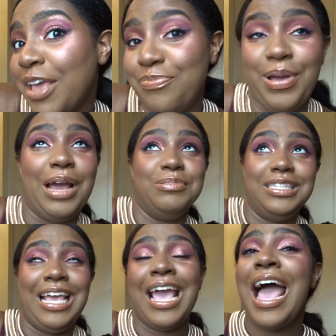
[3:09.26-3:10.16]
I
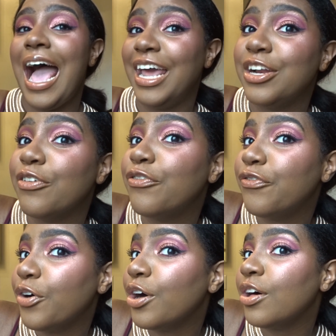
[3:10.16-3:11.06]
would say I did a
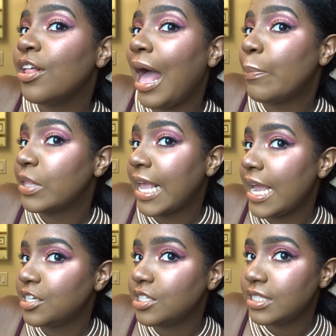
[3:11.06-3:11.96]
full
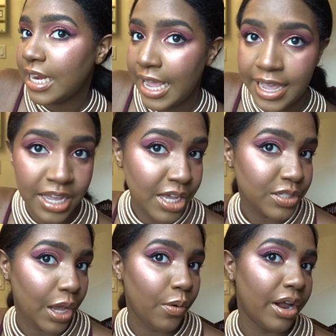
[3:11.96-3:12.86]
application today,
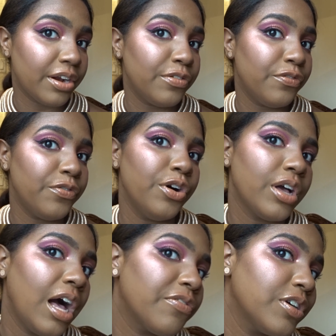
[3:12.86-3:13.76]
so I wanted full
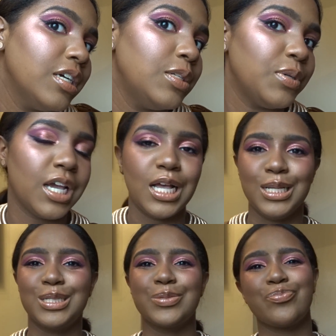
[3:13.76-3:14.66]
coverage
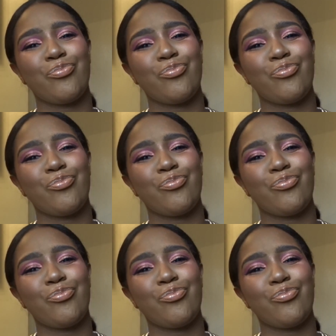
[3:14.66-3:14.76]
because